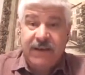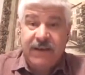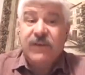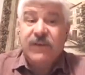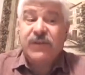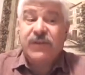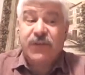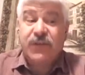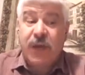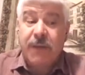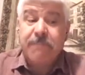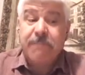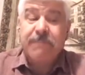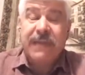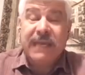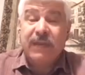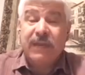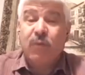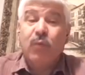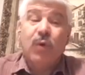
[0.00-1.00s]
Some
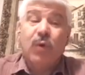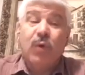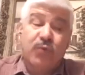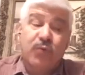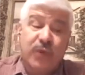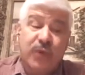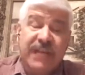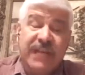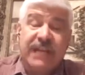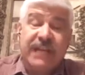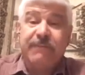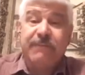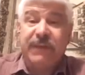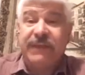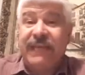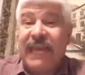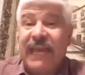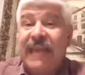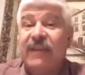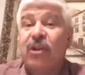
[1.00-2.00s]
men will read it
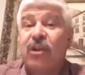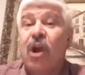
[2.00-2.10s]
but can't